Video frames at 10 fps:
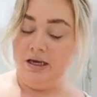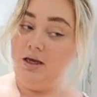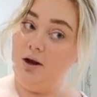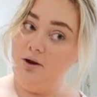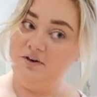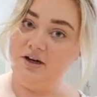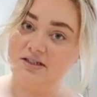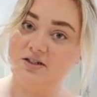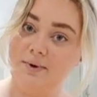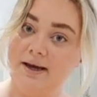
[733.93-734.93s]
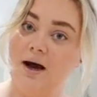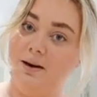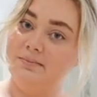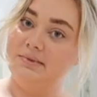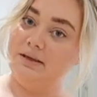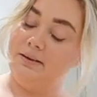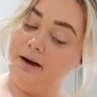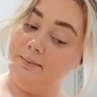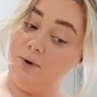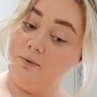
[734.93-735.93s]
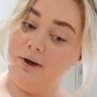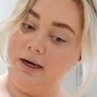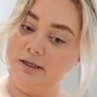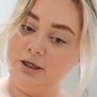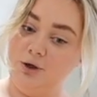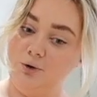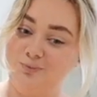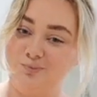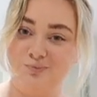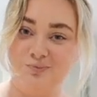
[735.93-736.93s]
you know, if a gust of wind comes, and then I'm not really too